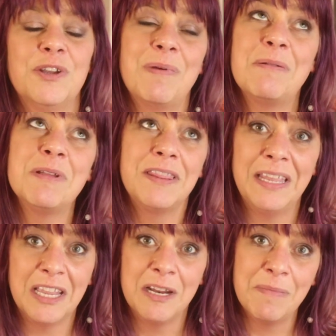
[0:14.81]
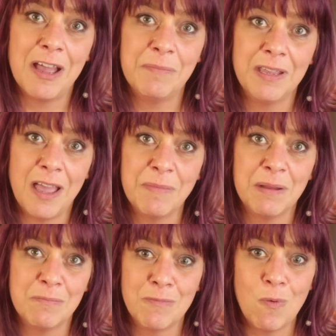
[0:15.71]
You're probably thinking about
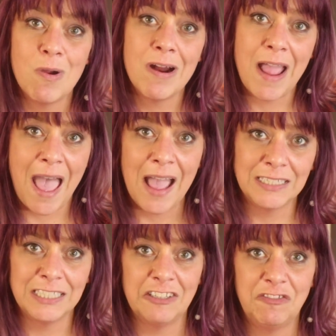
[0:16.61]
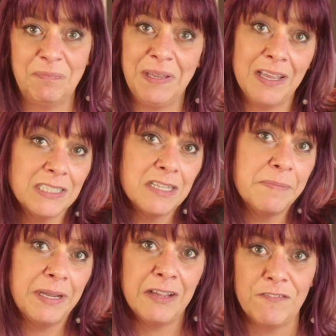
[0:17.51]
becoming more active because of the
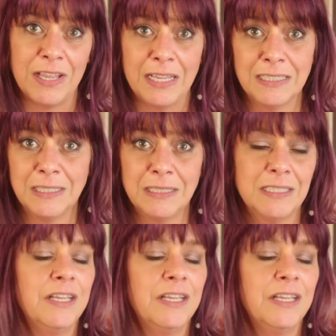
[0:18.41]
benefits.